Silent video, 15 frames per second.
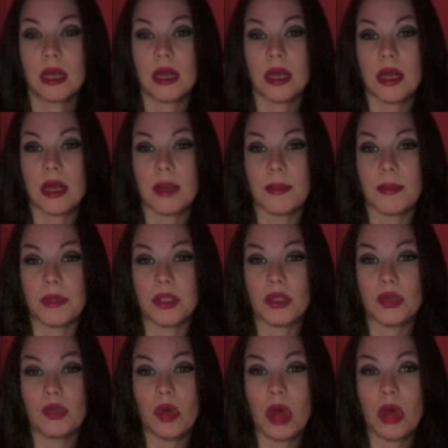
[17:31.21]
but
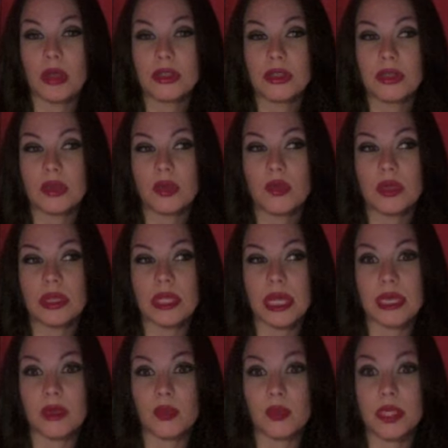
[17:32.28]
you also would
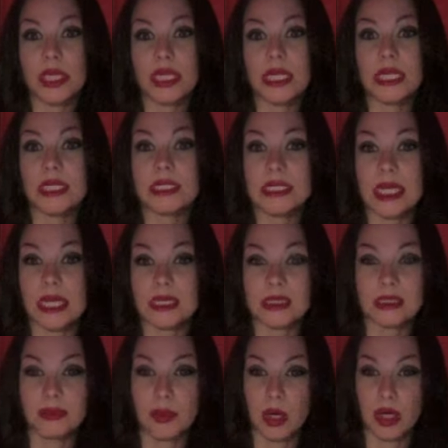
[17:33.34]
like really
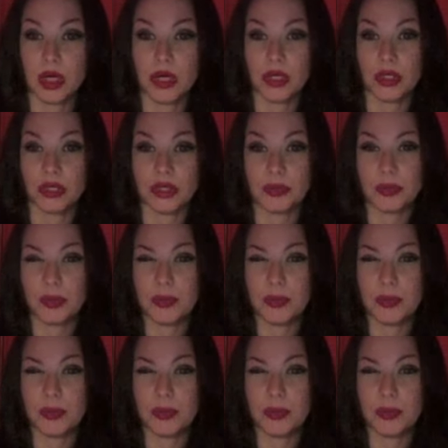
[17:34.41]
intense partners,